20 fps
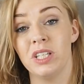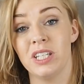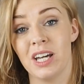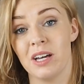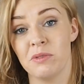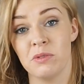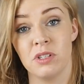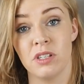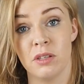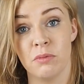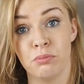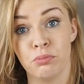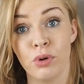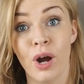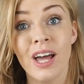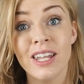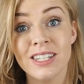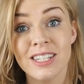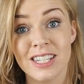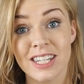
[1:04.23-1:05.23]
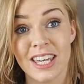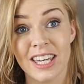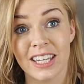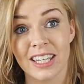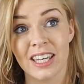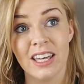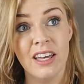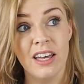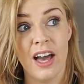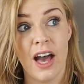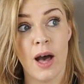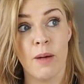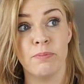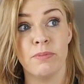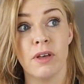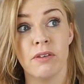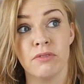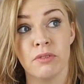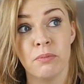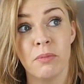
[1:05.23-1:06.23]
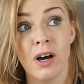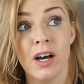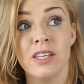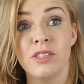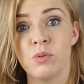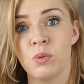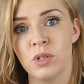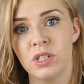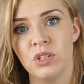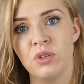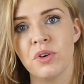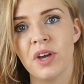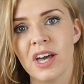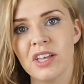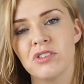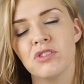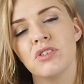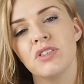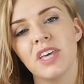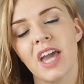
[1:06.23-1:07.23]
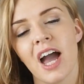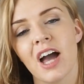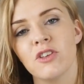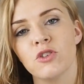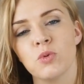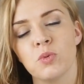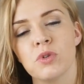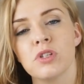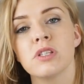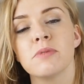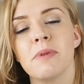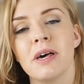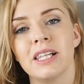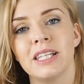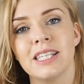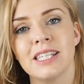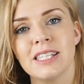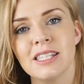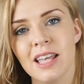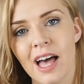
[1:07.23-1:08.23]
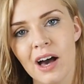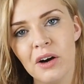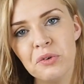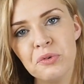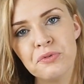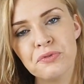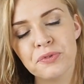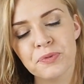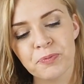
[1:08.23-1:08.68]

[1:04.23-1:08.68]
down to the branding, never mind when you get to the actual smell itself.